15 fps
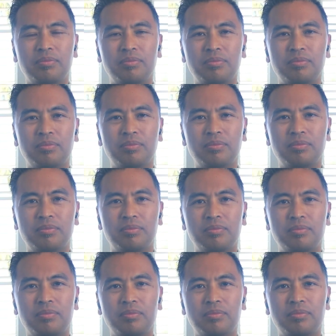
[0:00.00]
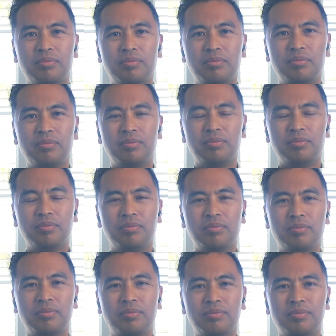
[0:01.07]

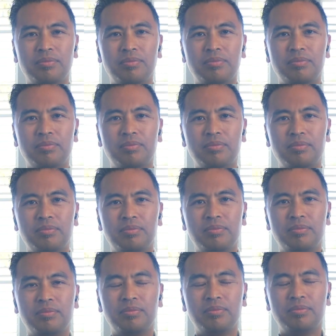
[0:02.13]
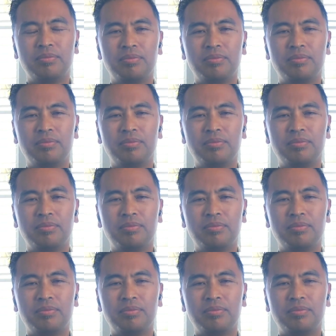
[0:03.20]
No words are spoken by the person on screen.